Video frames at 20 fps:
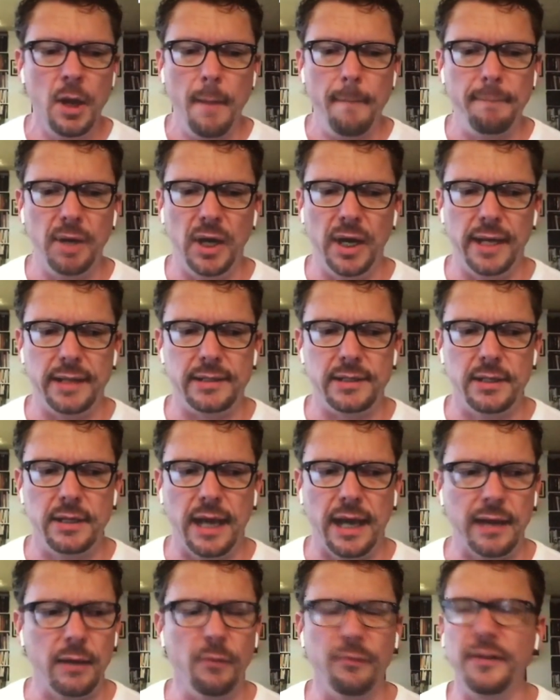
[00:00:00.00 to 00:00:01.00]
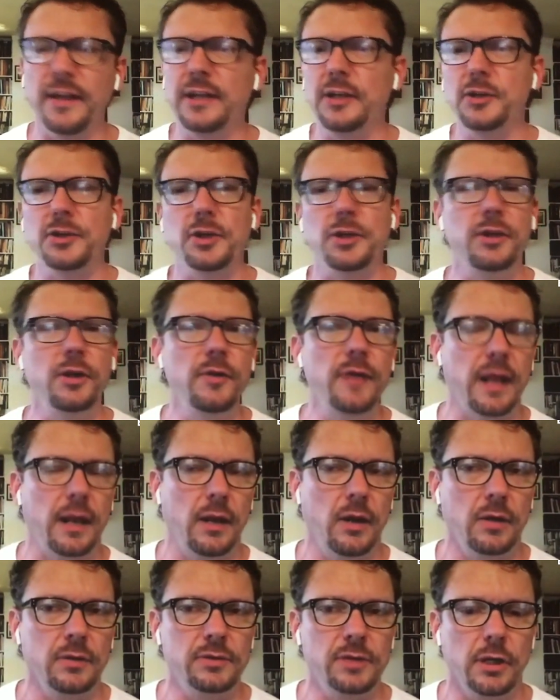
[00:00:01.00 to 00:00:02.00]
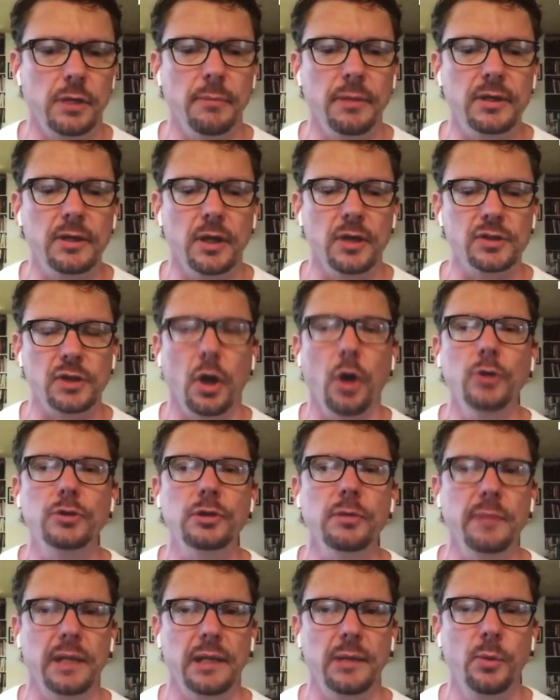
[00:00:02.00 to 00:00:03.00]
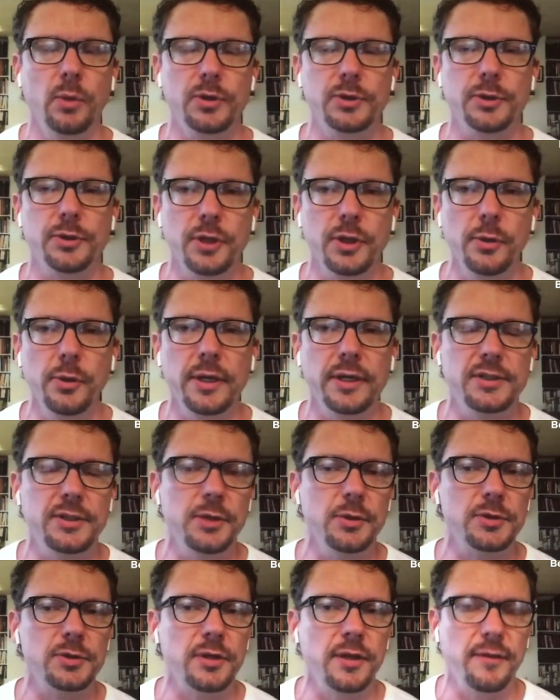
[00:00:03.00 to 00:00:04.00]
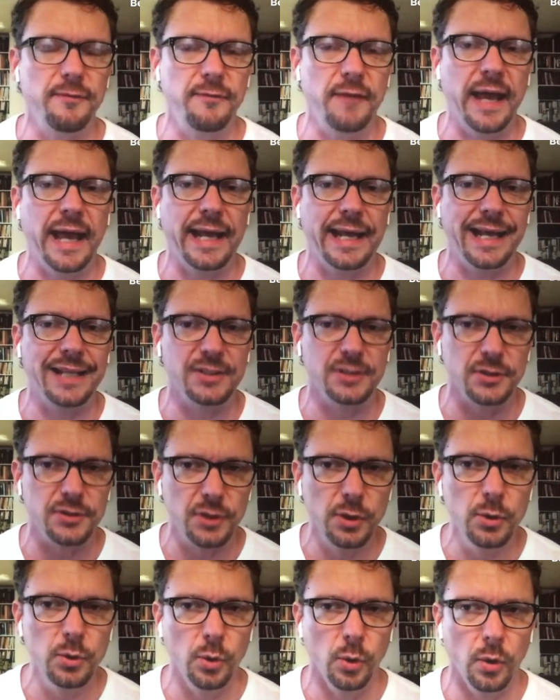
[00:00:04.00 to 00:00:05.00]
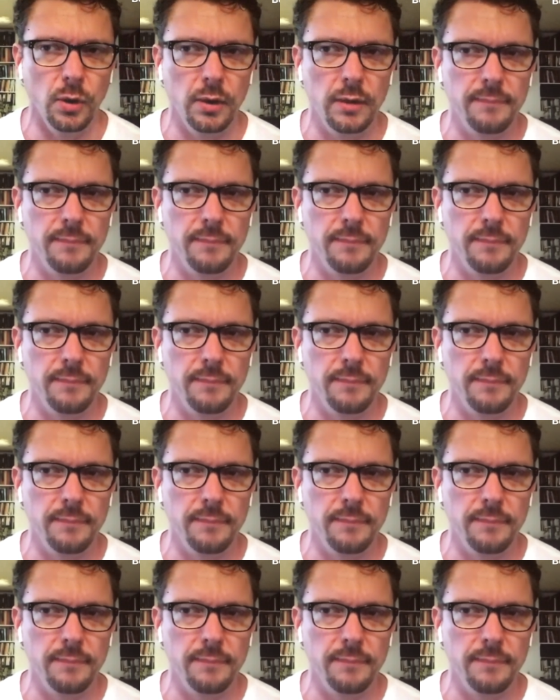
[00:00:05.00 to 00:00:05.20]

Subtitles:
But I don't think you should do that long term, because ultimately what you're doing is using the fat as a tool,